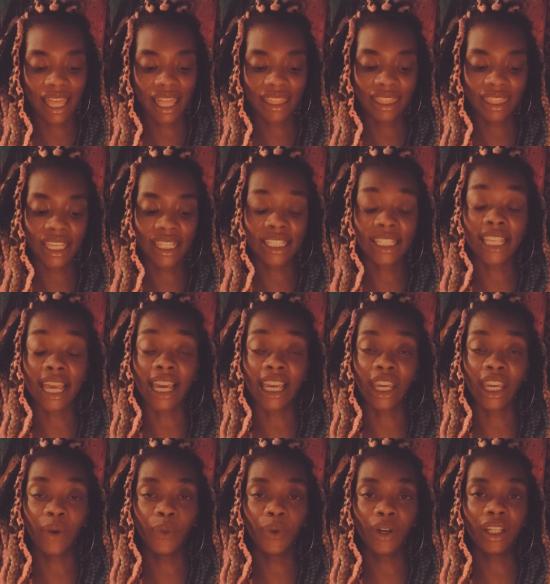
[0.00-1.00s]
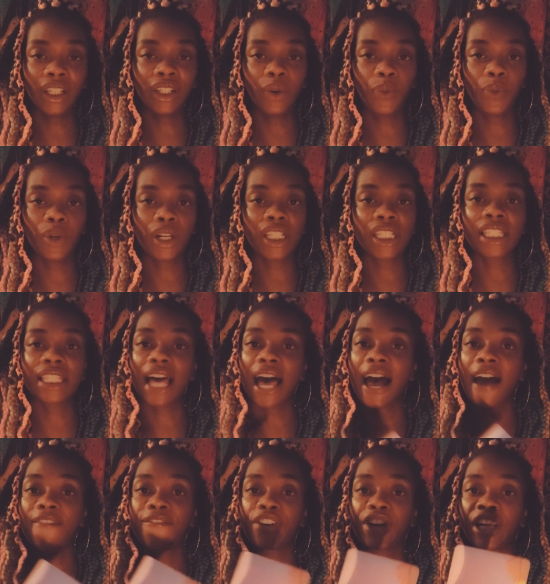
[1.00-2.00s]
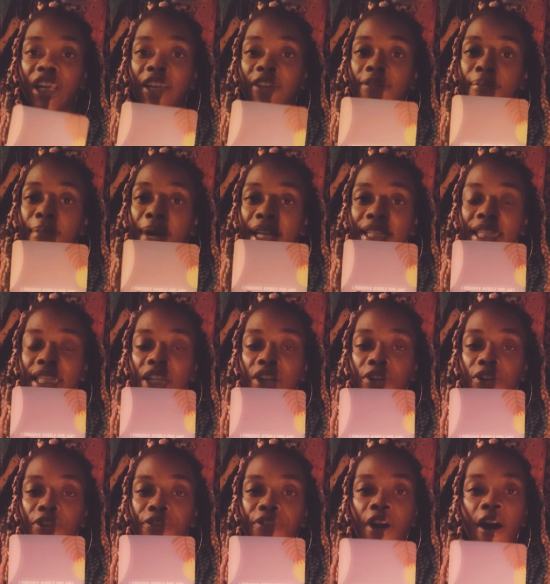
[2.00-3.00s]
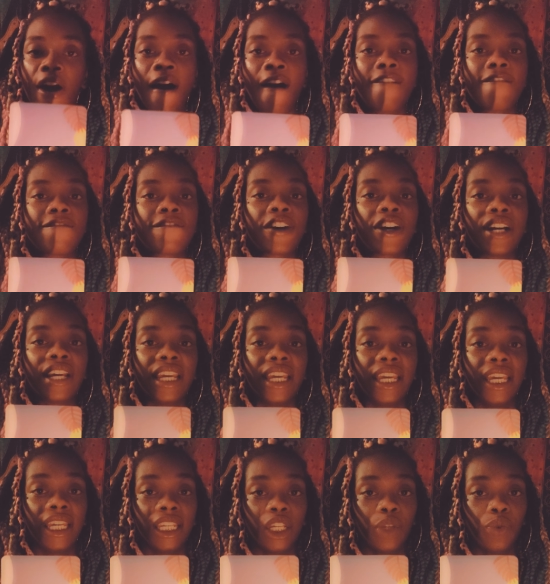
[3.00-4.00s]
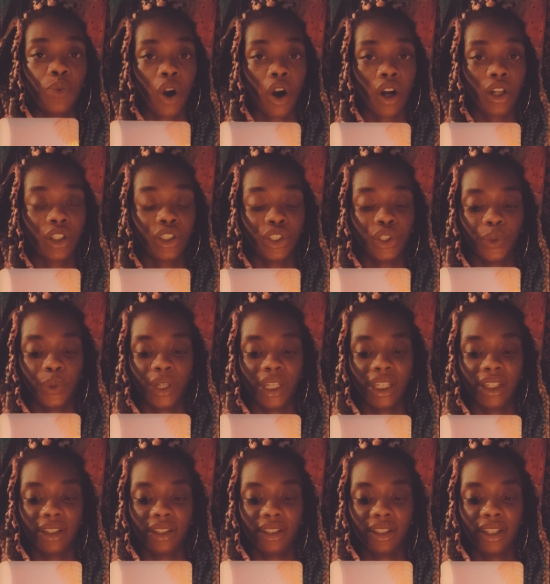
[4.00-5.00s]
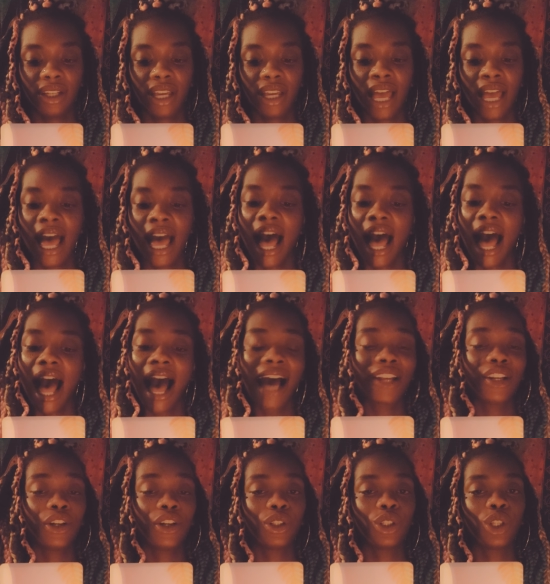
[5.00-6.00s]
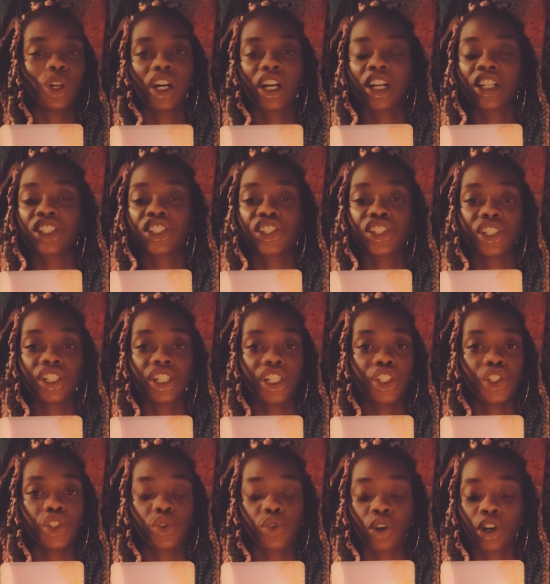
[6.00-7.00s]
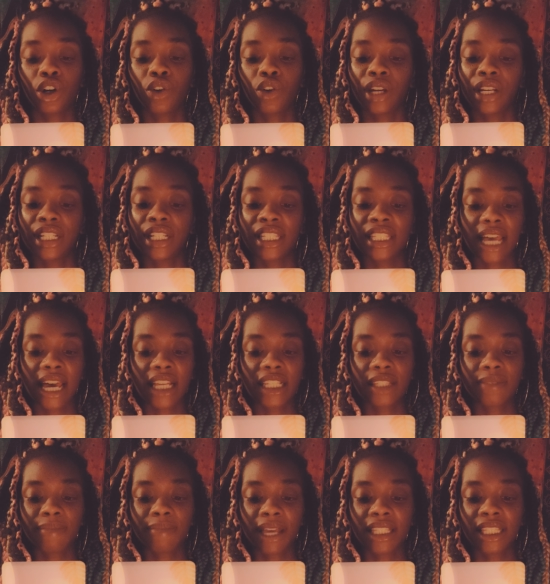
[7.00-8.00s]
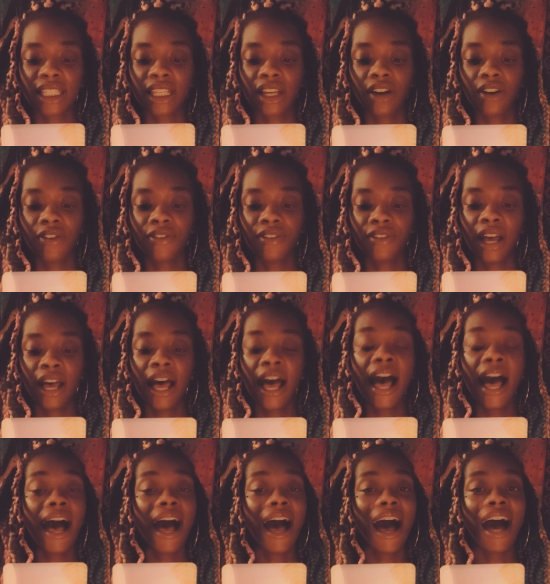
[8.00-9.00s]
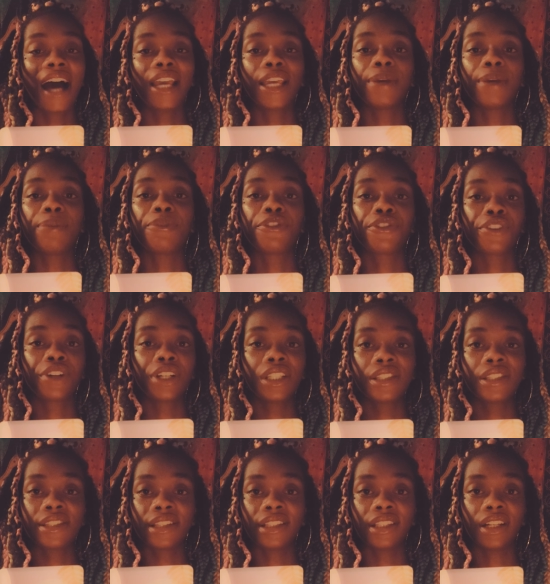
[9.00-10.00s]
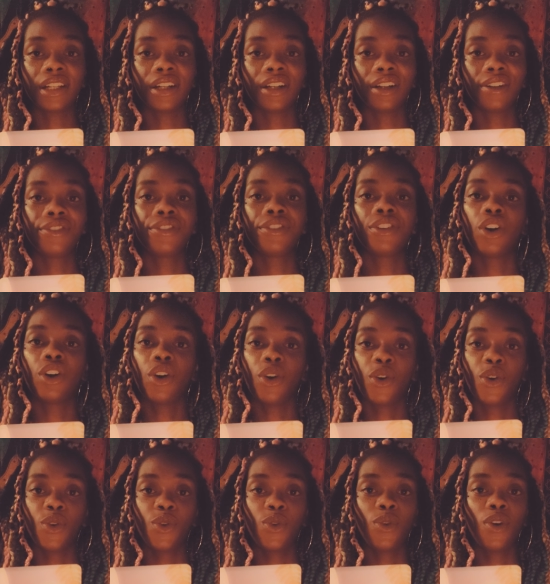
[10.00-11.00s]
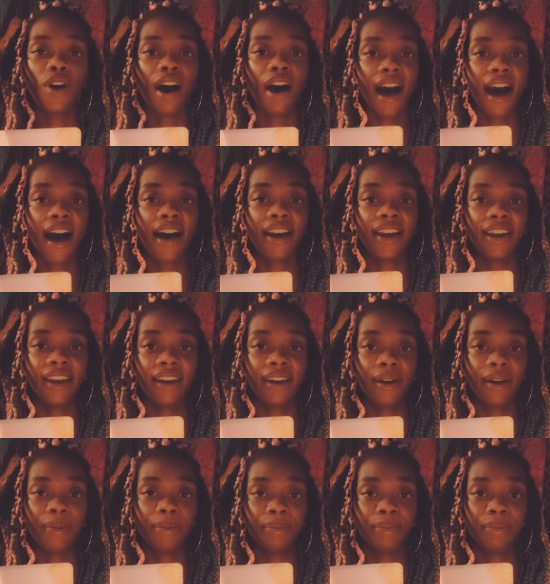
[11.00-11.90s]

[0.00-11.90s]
The second one was I forgive myself for any wrongdoing. I no longer judge or criticize myself. I am free to love who I am.